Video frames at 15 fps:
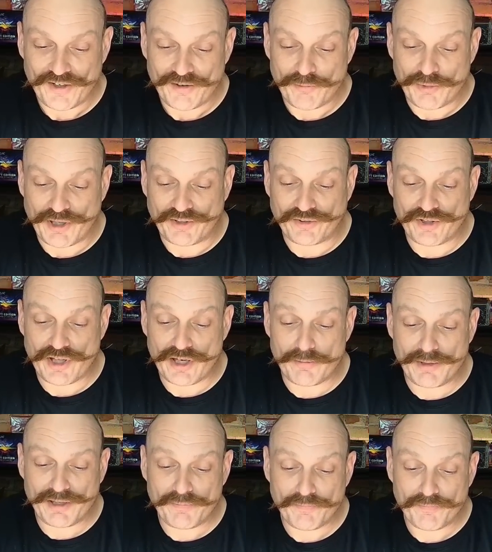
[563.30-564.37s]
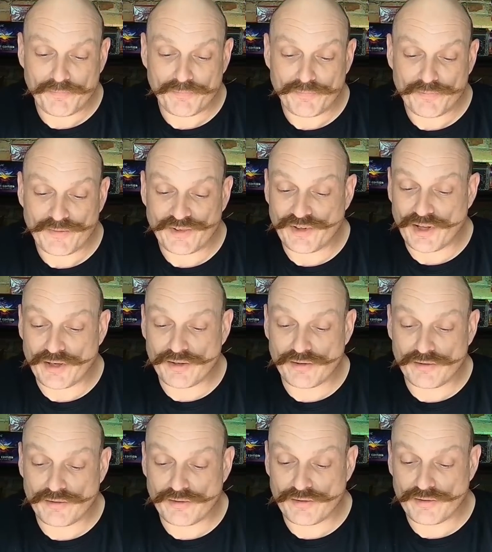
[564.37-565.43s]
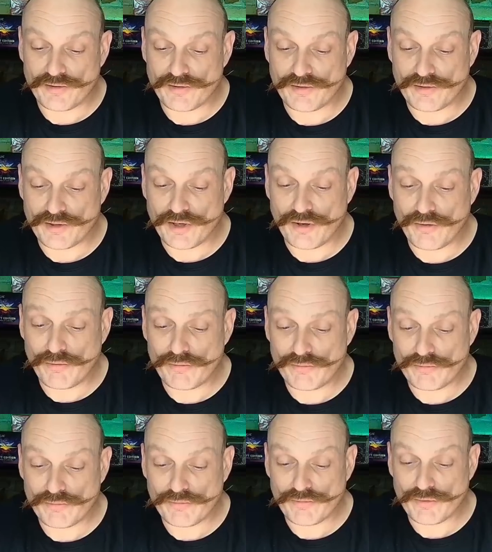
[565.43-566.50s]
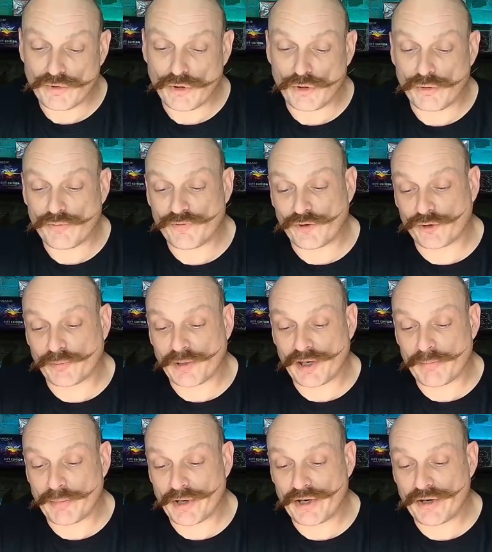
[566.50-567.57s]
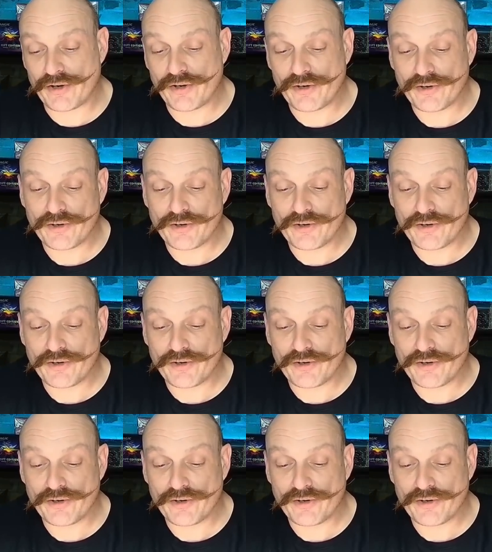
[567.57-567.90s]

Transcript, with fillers: Press the enemy. Is that. No? Oh, first player bird.